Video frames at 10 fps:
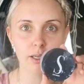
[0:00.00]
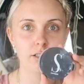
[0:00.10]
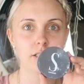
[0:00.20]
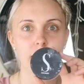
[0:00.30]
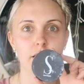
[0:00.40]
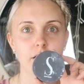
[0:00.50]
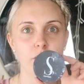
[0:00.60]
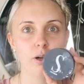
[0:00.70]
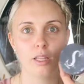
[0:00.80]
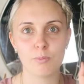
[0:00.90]
because there are
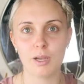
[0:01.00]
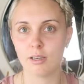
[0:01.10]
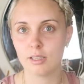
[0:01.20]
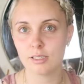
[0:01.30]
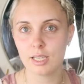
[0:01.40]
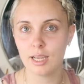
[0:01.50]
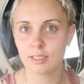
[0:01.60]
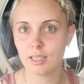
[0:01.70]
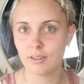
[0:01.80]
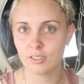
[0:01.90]
no other powders,
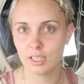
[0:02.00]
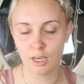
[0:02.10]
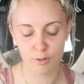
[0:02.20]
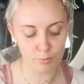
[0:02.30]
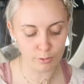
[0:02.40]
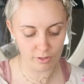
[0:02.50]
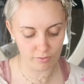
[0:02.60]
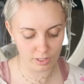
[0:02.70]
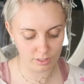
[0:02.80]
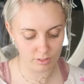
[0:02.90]
as I said in
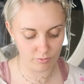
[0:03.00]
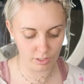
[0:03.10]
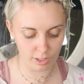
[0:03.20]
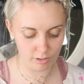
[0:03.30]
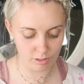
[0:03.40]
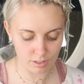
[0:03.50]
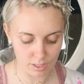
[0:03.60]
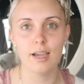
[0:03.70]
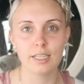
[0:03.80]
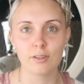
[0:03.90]
previous videos.
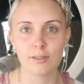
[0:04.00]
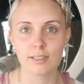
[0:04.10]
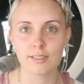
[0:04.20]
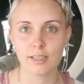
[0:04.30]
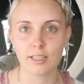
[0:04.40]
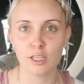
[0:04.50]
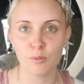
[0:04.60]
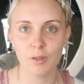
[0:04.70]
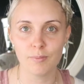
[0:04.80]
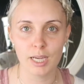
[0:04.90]
I know this is going to
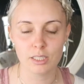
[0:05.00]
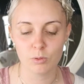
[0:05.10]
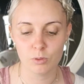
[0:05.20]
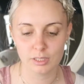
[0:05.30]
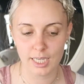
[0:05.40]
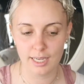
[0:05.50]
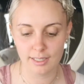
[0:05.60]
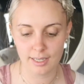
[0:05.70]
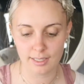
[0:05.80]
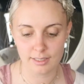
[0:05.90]
keep me matte all day,
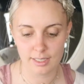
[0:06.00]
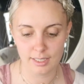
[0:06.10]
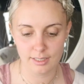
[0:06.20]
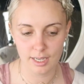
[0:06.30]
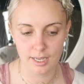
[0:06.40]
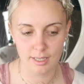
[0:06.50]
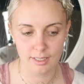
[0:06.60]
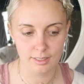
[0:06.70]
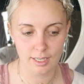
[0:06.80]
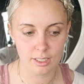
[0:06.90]
like I said,
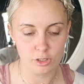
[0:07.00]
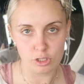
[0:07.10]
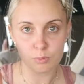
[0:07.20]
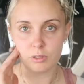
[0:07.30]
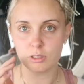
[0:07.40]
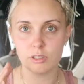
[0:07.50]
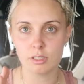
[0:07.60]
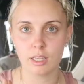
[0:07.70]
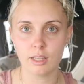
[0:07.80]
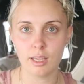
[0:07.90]
and I can just put those in